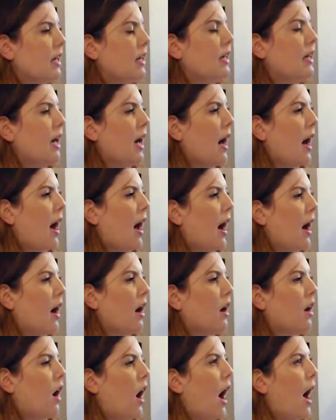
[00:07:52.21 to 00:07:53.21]
Yeah,
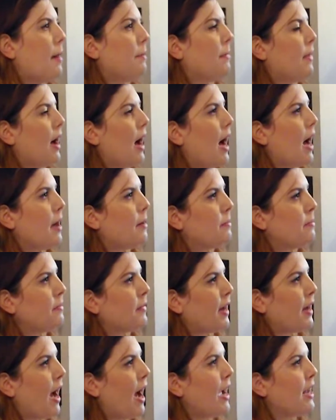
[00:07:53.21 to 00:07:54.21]
I'm
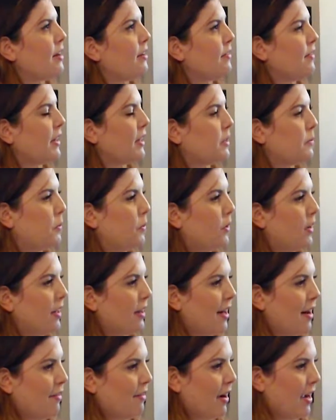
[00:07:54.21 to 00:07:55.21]
kind of exploring
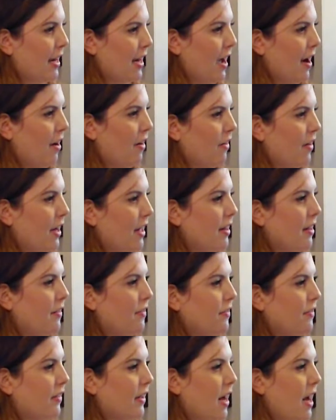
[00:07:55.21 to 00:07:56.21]
that right now, and
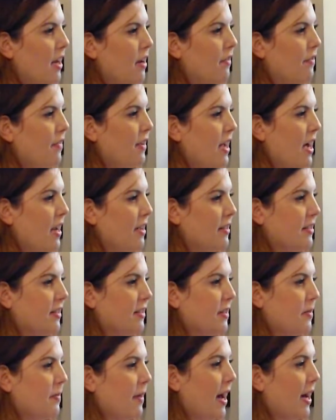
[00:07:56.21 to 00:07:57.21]
the kind of
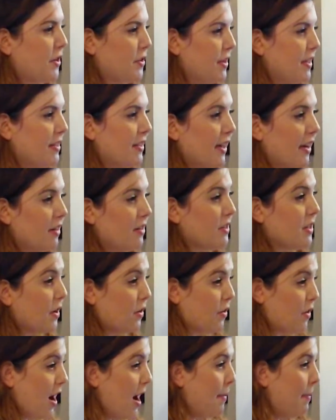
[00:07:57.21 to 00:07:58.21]
fanaticism actually scares the
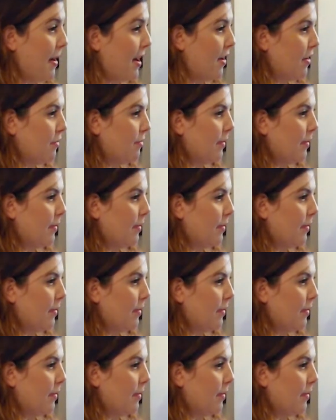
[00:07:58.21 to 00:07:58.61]
crap out of me.